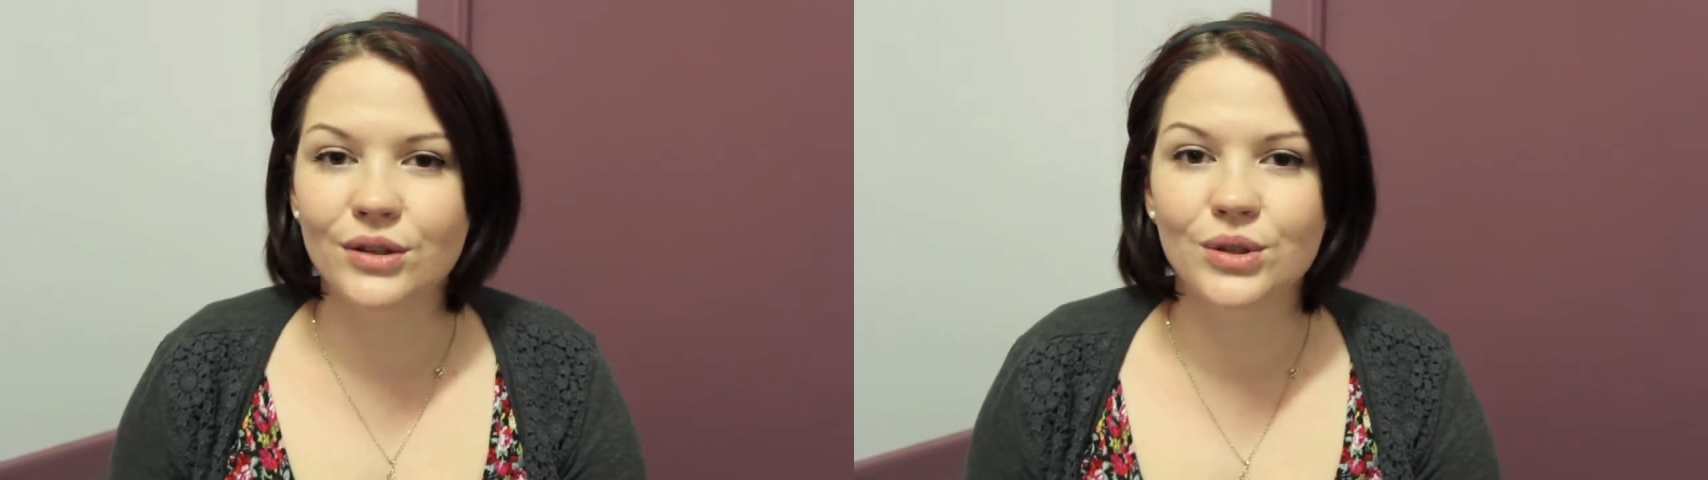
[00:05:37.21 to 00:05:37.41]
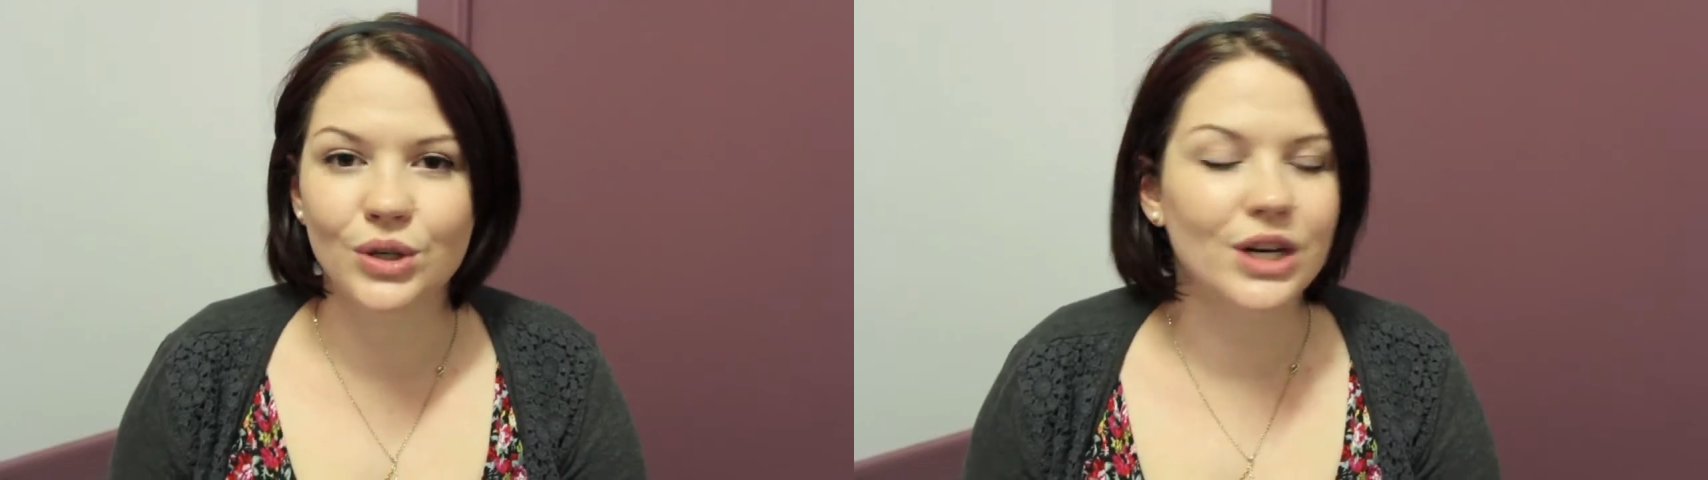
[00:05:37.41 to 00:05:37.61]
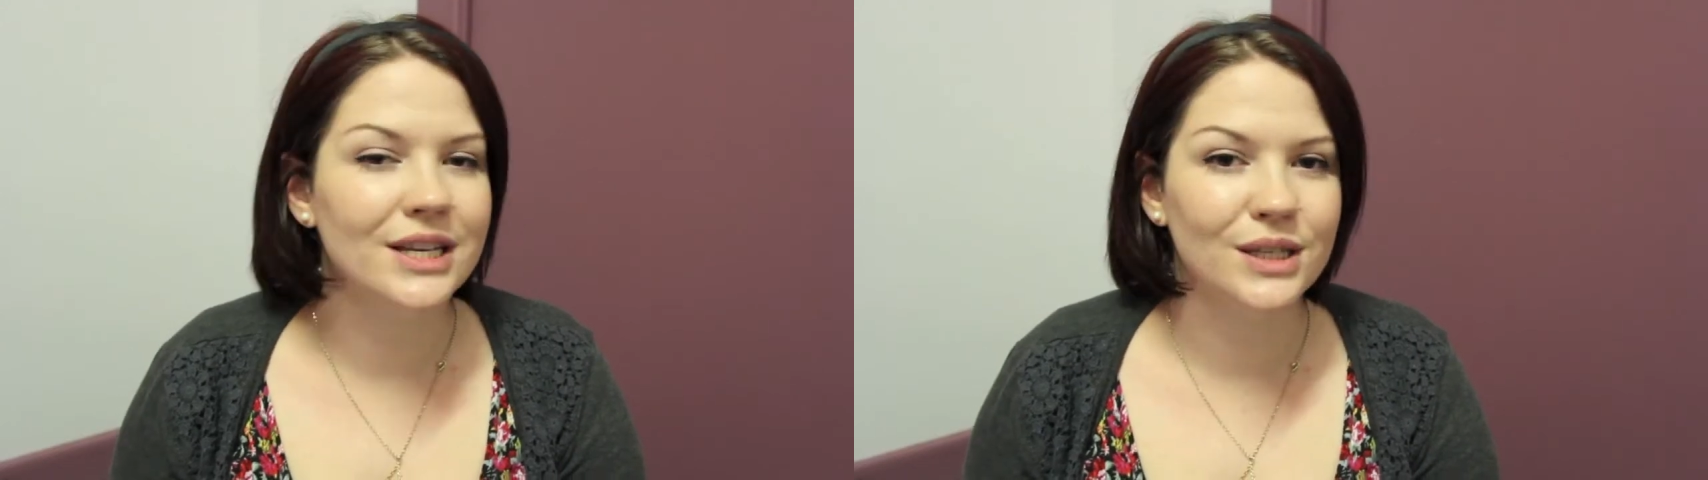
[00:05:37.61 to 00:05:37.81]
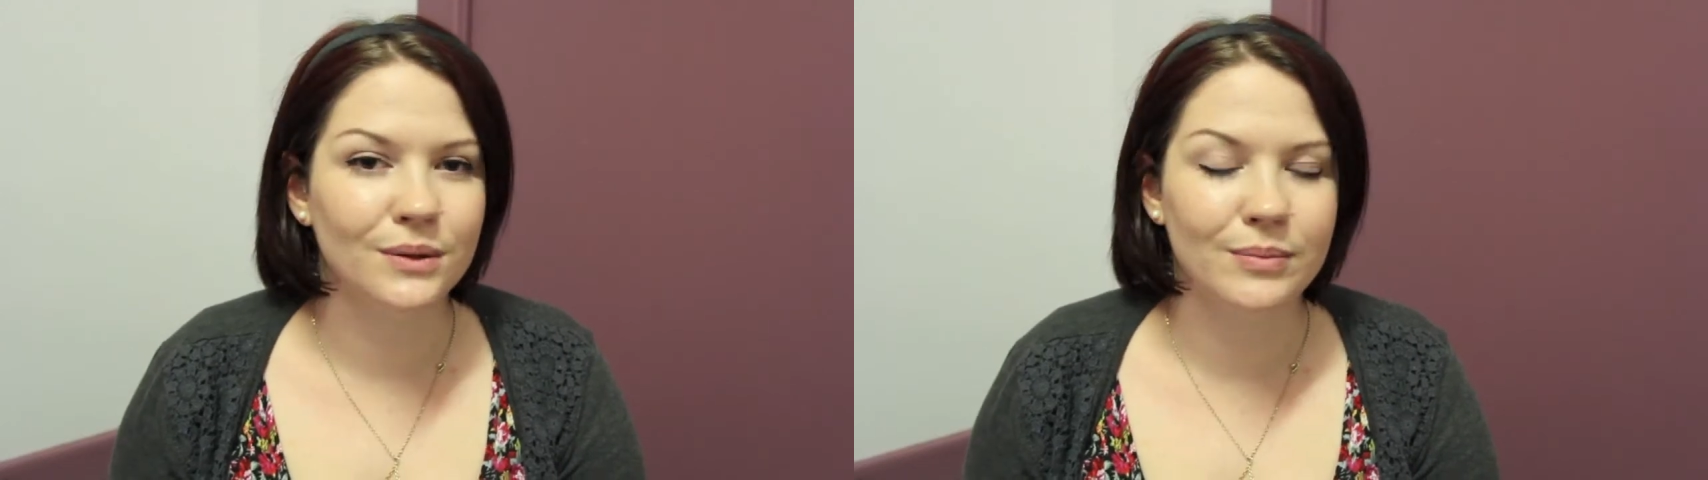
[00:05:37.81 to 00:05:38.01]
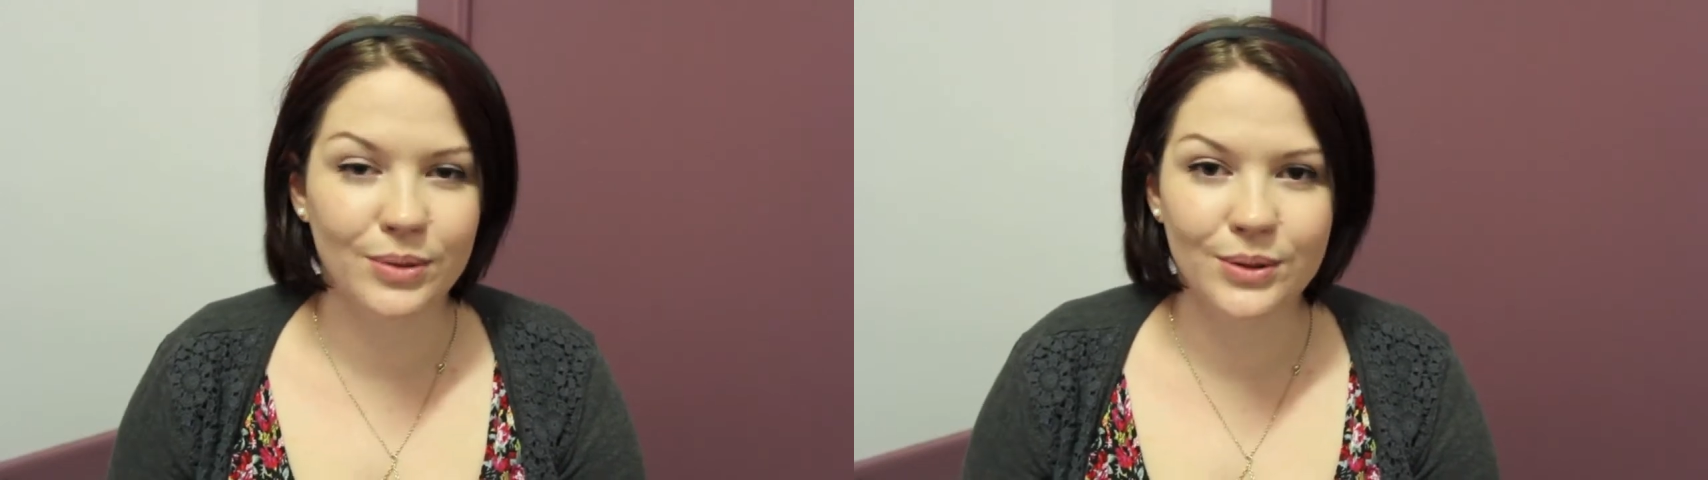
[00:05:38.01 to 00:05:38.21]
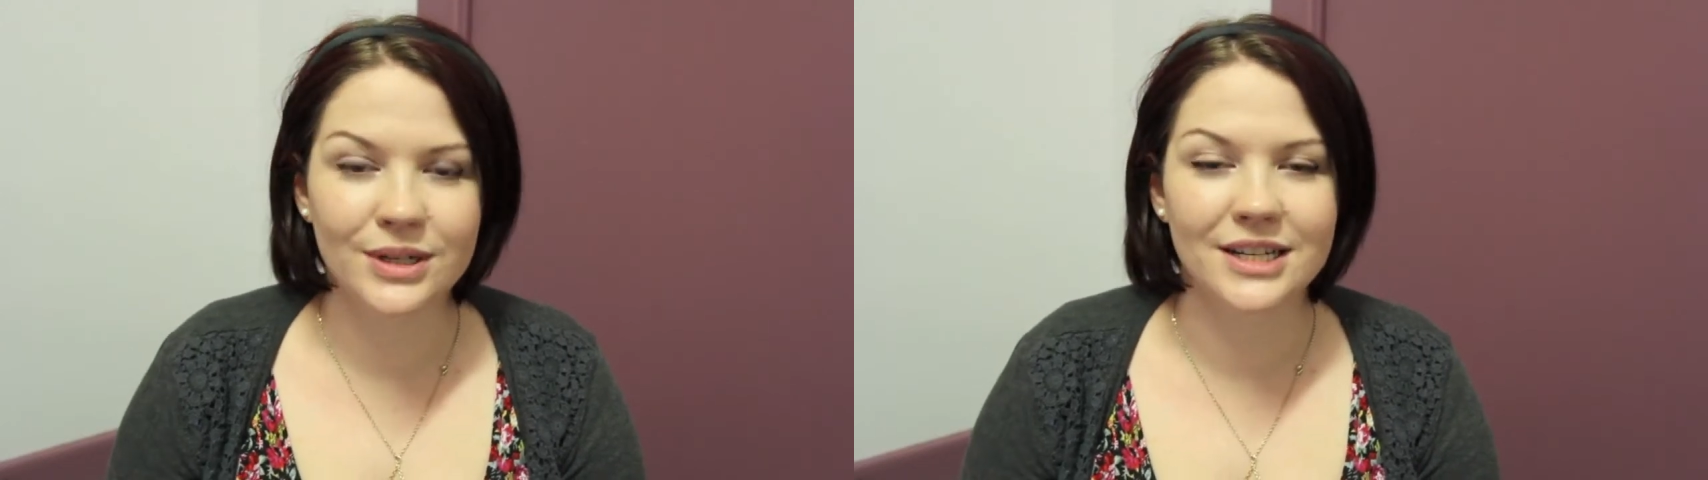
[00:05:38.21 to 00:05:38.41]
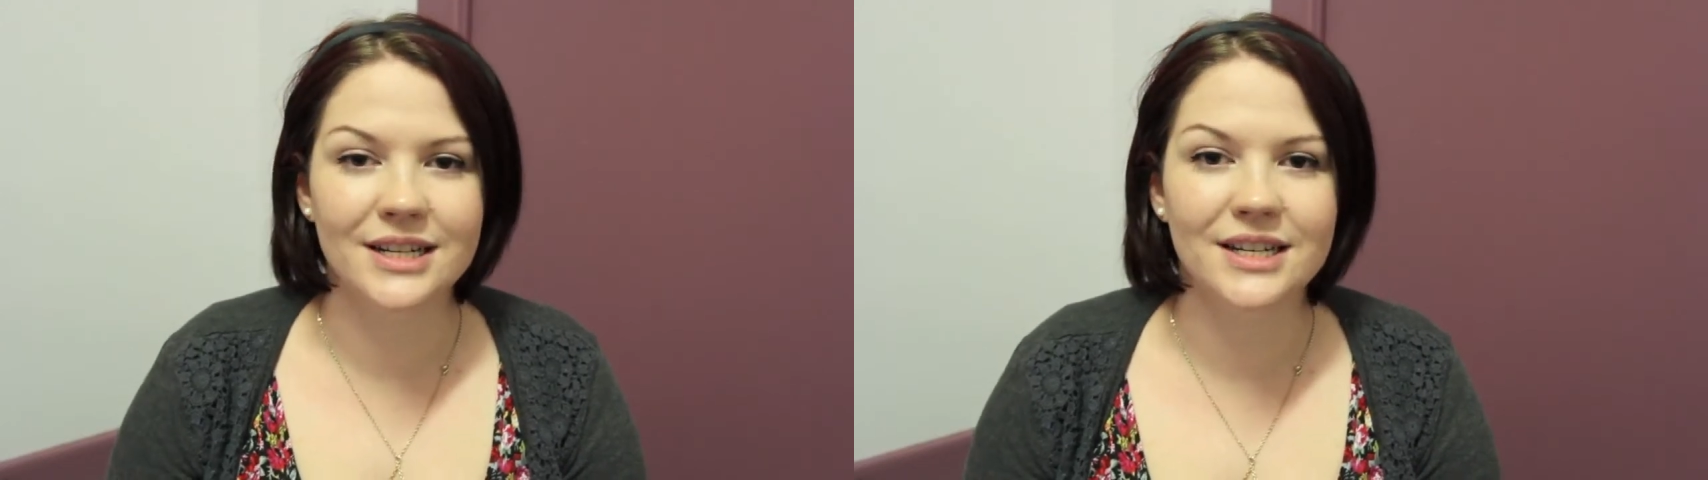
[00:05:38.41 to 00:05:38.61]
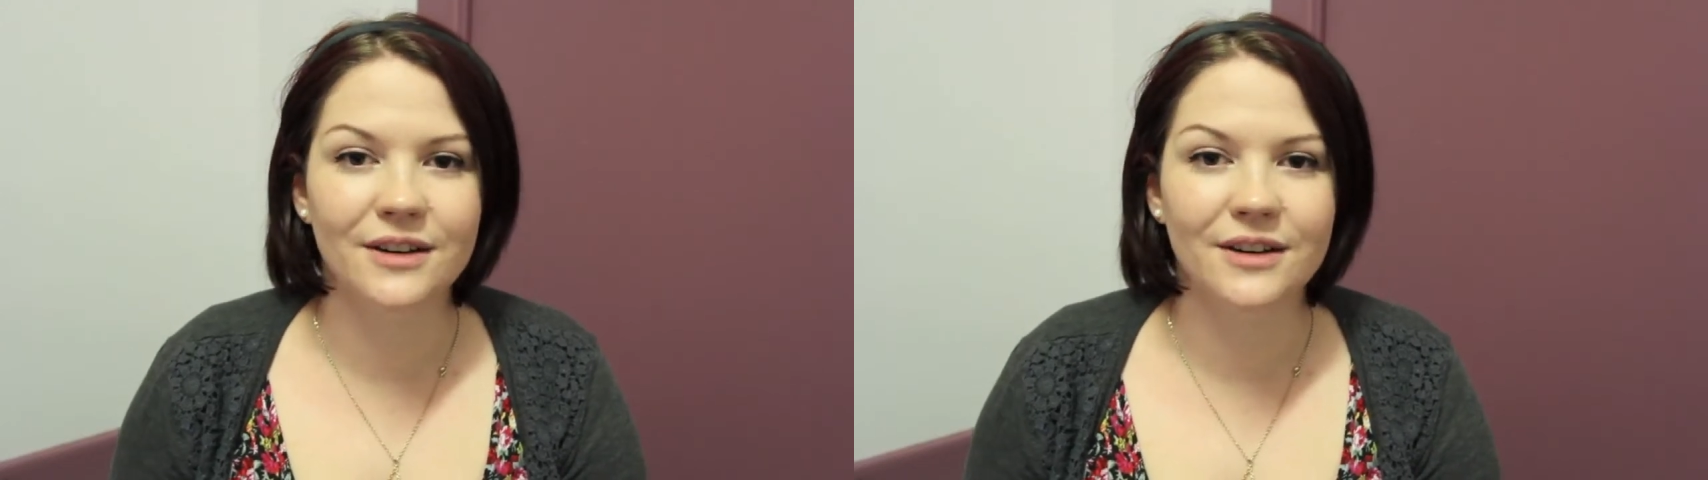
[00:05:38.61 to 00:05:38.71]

story so important.